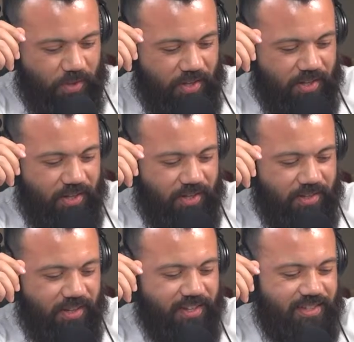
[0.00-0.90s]

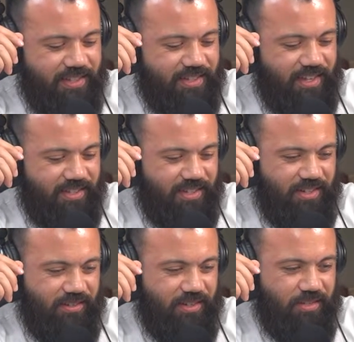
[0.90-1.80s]
The 1910
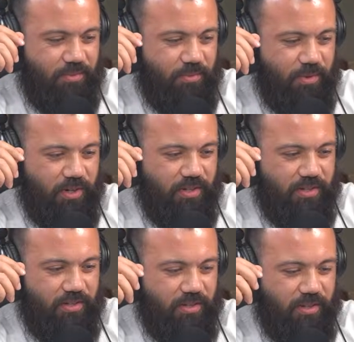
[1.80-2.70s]
series
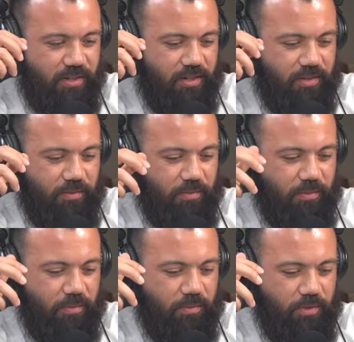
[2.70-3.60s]
was
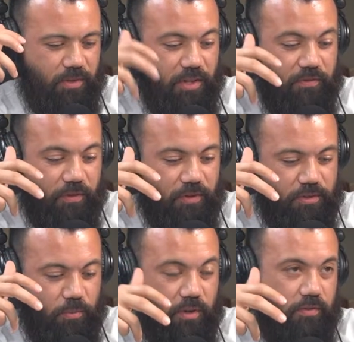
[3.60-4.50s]
the
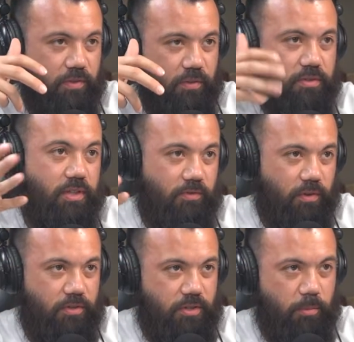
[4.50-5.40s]

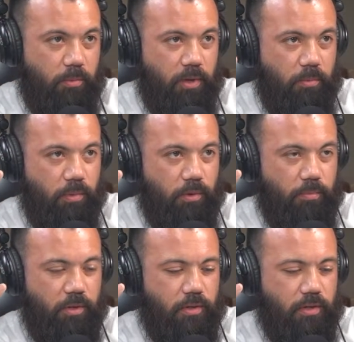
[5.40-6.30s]
first double-barreled
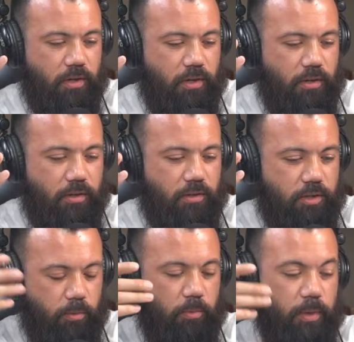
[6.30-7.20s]
bourbon,
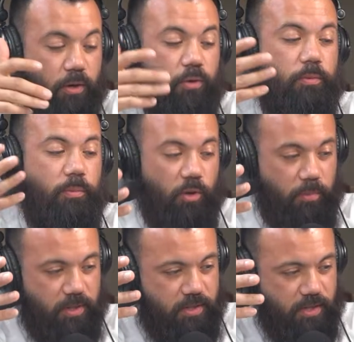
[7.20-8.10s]
double-barreled
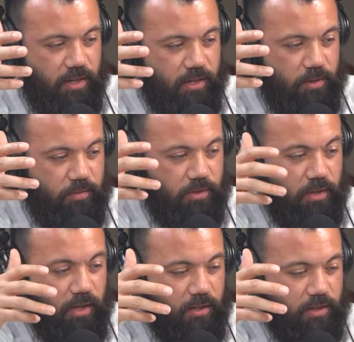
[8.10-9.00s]
bourbons, and it was
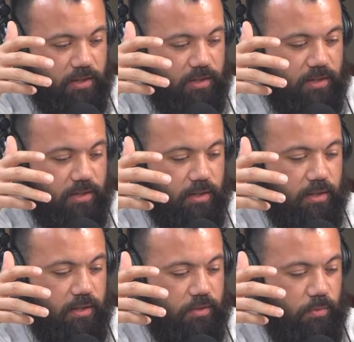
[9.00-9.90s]
done out of necessity.
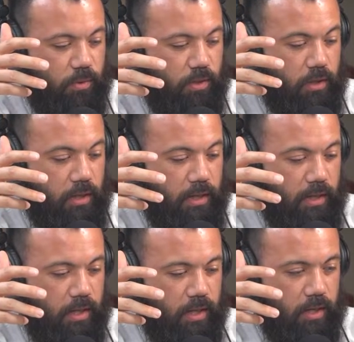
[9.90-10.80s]
And this one
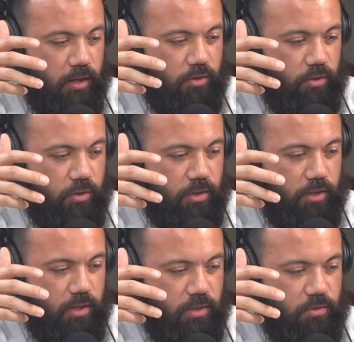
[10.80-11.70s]
took it
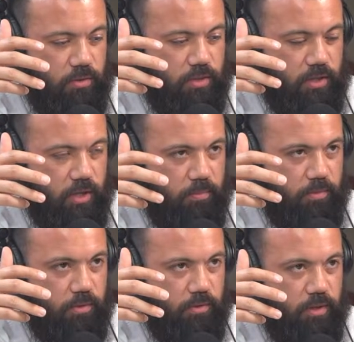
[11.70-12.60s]
an extra
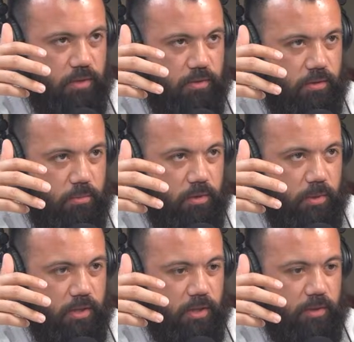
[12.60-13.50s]
step. So tell us a little bit
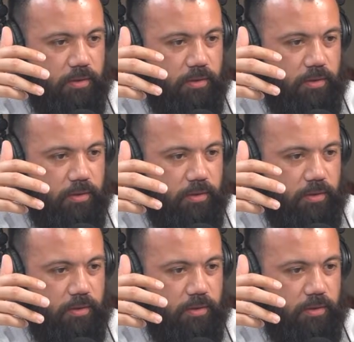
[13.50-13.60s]
about that.